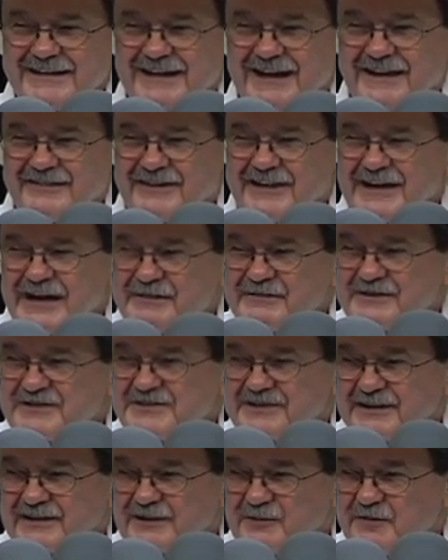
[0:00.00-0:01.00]
and the
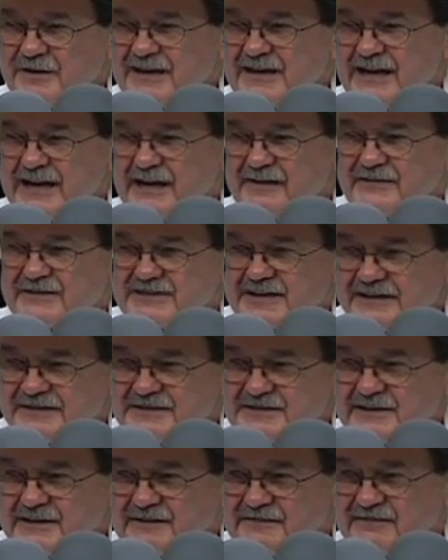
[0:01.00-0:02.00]
heaviest thing that we have is that
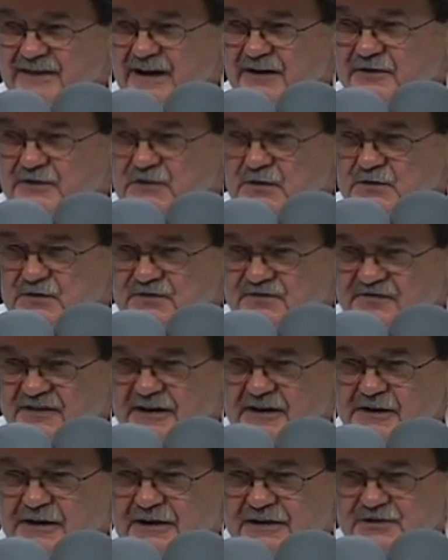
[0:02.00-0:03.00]
set of values
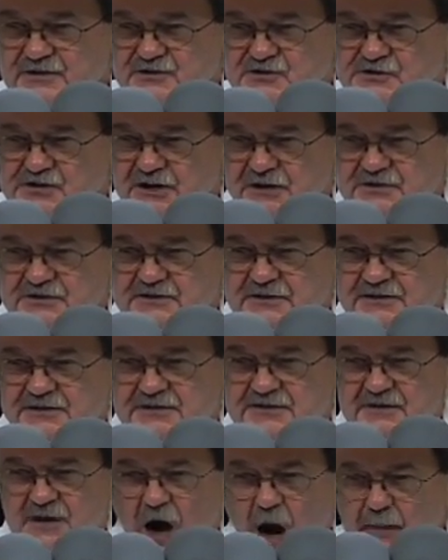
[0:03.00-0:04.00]
fairness,
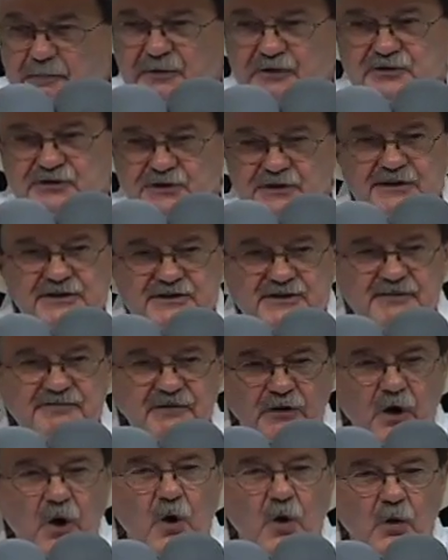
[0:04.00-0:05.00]
justice, opportunity
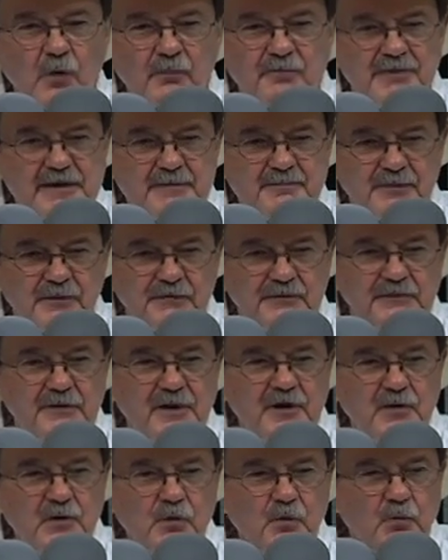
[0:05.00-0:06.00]
for all people.
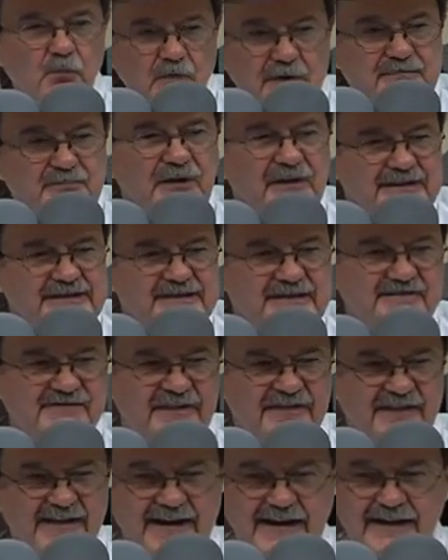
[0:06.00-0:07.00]
We believe
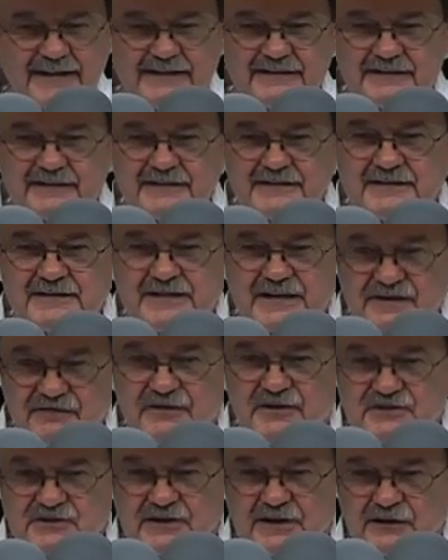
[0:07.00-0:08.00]
in that in
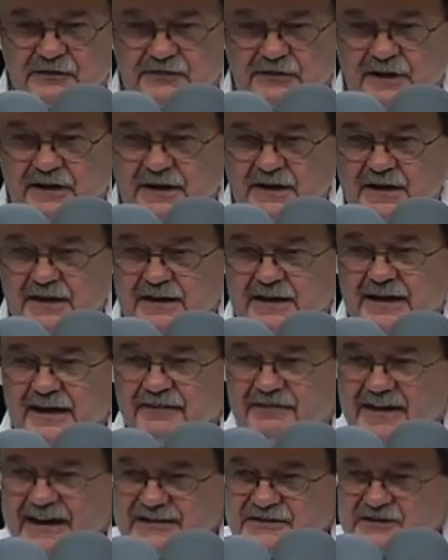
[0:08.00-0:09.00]
this country.
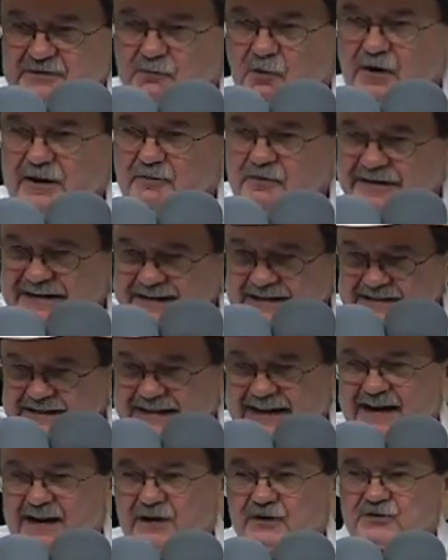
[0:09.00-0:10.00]
And that's the way we need to
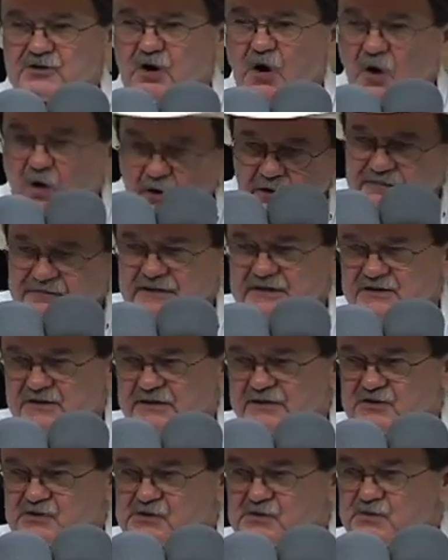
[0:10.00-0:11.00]
couch all of these
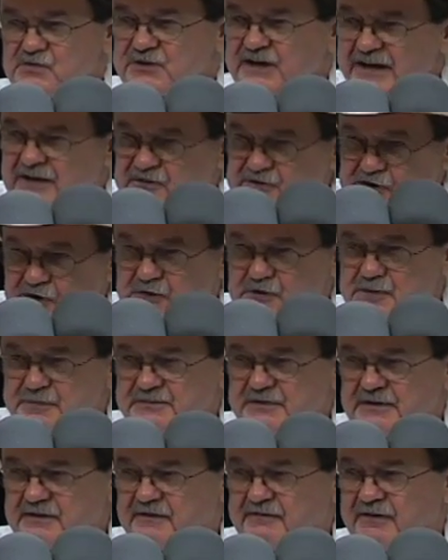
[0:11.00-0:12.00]
issues in
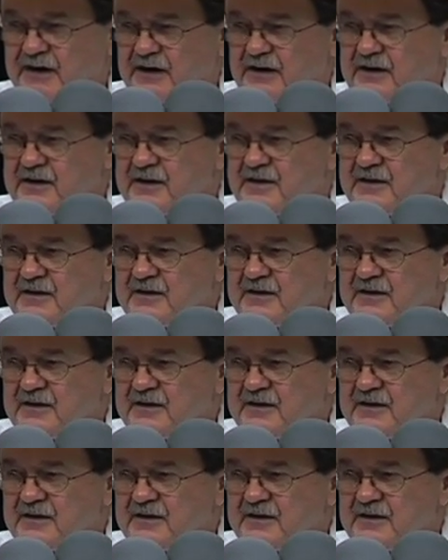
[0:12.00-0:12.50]
terms of our